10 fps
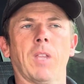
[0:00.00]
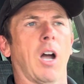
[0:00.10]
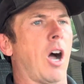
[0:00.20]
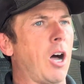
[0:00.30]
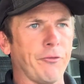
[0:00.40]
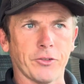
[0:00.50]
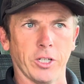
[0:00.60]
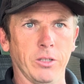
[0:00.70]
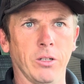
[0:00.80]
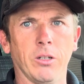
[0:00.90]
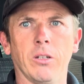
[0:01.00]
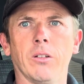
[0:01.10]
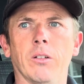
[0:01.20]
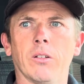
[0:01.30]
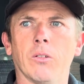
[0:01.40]
often
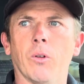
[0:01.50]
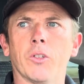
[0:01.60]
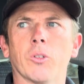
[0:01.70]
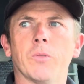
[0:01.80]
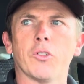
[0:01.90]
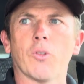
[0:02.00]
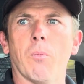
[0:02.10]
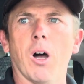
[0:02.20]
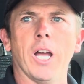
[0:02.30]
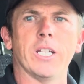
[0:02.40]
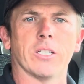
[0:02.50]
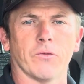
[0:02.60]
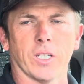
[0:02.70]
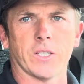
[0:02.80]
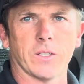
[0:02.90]
when somebody's reminded
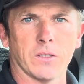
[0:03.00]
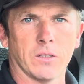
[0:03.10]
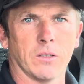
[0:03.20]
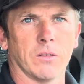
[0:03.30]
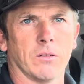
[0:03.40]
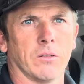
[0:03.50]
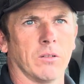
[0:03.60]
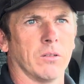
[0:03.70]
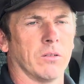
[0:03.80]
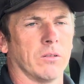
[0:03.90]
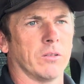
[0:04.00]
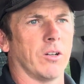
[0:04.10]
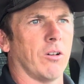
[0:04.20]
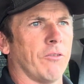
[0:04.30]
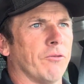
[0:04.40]
of this,
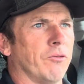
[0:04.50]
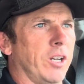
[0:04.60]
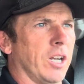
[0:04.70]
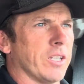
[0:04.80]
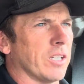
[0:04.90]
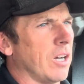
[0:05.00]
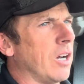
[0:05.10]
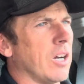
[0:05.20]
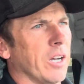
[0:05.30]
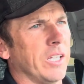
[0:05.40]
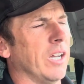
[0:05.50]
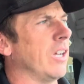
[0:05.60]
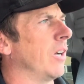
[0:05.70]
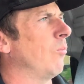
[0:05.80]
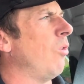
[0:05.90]
they're often realise,
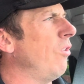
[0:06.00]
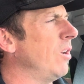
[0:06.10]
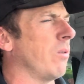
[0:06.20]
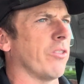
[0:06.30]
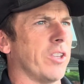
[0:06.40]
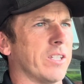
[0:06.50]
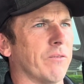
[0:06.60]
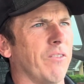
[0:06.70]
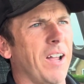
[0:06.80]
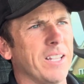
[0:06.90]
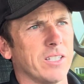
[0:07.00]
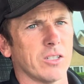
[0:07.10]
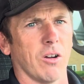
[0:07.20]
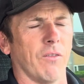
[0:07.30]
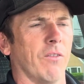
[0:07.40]
I'm worried about this advanced
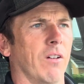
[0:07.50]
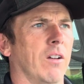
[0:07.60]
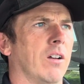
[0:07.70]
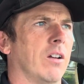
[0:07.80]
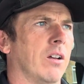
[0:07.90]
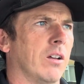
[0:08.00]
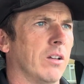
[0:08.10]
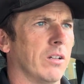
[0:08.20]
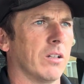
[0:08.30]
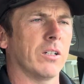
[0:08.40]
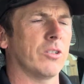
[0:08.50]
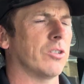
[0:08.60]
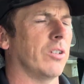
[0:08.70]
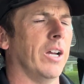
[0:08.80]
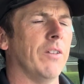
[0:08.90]
stuff, and
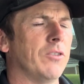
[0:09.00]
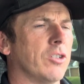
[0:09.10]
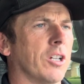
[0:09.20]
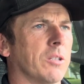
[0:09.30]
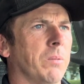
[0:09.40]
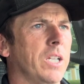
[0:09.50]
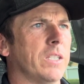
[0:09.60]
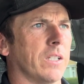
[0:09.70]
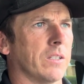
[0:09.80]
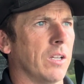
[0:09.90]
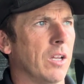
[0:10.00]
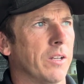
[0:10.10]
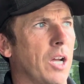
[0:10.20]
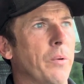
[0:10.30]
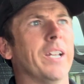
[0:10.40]
sure, I haven't just got the basics.
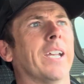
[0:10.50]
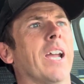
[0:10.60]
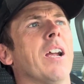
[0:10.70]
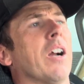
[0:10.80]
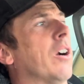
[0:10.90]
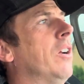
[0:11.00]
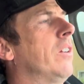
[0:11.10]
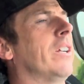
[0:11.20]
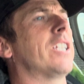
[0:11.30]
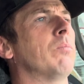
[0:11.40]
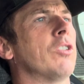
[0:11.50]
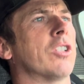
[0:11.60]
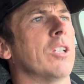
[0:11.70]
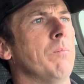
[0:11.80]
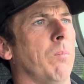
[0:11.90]
Now in a car, it's much
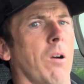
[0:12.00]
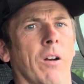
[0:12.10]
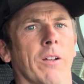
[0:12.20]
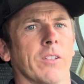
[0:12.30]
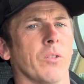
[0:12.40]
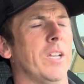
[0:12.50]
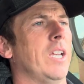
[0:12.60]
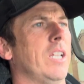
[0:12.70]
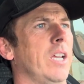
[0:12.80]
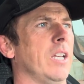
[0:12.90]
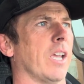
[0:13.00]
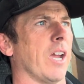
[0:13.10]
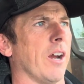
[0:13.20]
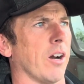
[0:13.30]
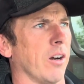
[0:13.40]
simpler. So in a
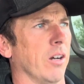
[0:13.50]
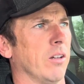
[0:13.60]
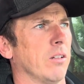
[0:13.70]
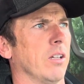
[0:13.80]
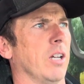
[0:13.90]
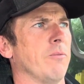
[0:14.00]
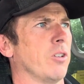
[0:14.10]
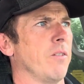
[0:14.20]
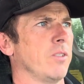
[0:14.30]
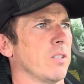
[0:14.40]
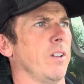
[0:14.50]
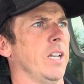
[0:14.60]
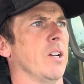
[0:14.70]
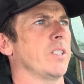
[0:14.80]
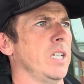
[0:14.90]
car, like I'm driving this
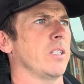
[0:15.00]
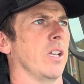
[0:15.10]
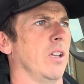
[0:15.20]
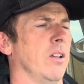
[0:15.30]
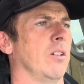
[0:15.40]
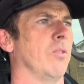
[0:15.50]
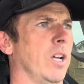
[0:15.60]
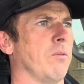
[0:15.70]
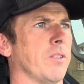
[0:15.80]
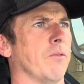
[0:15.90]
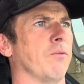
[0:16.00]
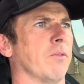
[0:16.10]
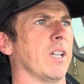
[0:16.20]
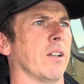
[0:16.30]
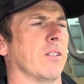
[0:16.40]
van now, it's easy. When I want
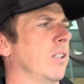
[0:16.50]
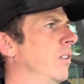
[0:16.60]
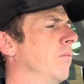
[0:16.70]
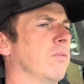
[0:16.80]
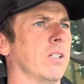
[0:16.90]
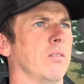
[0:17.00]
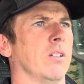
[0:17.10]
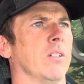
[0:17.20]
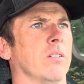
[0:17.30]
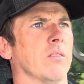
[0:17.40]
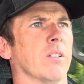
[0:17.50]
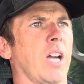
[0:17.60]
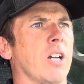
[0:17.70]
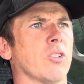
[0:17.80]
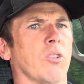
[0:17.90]
the
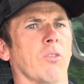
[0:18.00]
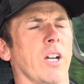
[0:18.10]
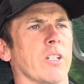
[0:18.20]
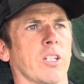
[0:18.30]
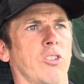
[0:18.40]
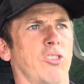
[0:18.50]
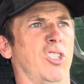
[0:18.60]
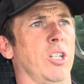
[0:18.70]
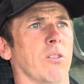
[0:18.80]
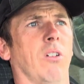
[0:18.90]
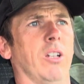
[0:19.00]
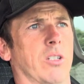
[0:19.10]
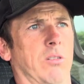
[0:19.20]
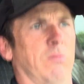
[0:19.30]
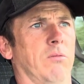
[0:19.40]
car to go right, I just steer right.
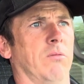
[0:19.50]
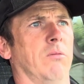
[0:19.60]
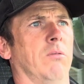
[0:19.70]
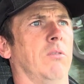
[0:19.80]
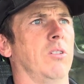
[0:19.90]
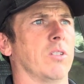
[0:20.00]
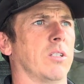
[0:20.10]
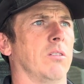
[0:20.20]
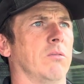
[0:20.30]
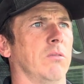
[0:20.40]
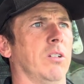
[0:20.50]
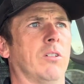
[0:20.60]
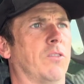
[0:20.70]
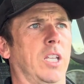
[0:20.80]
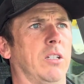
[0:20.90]
I don't
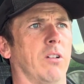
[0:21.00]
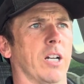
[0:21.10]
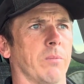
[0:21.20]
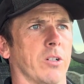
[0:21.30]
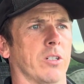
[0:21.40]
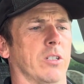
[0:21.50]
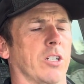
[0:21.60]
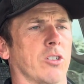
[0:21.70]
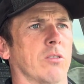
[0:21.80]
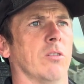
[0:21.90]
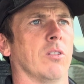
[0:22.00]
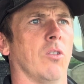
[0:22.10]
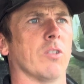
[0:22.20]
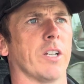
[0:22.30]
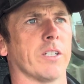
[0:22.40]
have to think too hard about it. I just
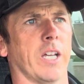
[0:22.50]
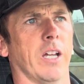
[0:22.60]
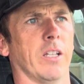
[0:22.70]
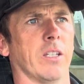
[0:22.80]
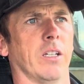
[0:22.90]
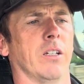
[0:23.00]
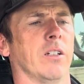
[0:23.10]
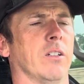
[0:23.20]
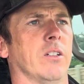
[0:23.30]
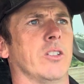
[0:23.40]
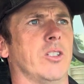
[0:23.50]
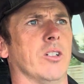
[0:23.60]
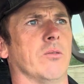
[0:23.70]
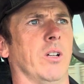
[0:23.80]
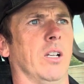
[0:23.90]
hold on to the
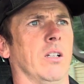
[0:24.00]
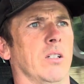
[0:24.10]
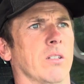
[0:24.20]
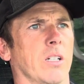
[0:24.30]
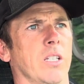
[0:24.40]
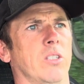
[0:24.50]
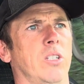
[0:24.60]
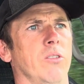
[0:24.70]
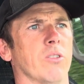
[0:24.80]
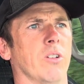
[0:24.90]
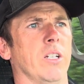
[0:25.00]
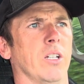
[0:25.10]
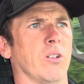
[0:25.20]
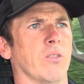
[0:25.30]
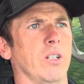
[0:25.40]
steering wheel and steer it right, and
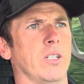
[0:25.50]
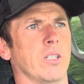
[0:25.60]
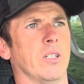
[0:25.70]
I go right.